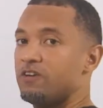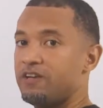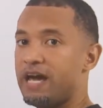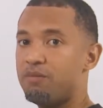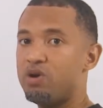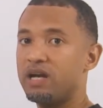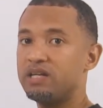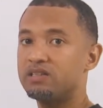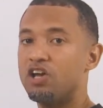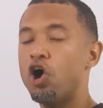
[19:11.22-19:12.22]
that
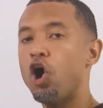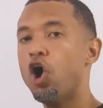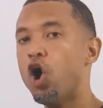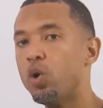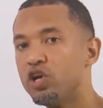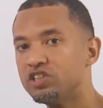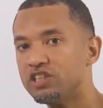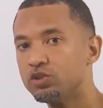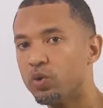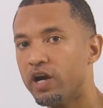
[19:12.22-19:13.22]
bracket. How does
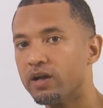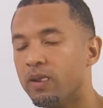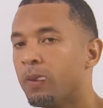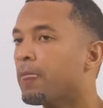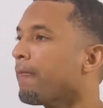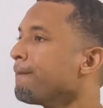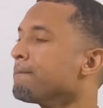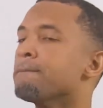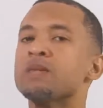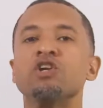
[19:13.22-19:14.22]
this work?
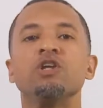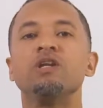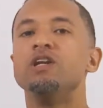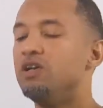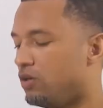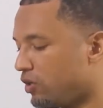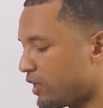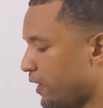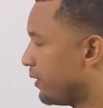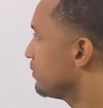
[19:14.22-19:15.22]
Look
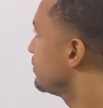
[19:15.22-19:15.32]
here.